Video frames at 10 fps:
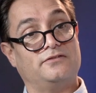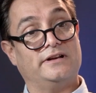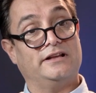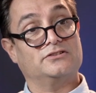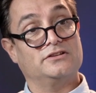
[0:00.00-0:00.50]

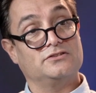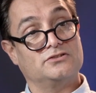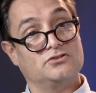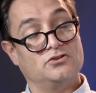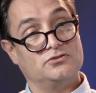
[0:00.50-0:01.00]
financial
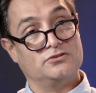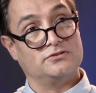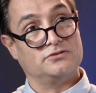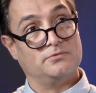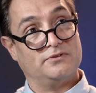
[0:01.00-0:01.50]

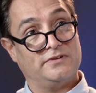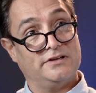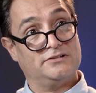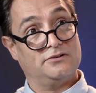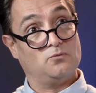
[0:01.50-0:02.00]
institutions were
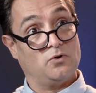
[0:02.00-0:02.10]
facing.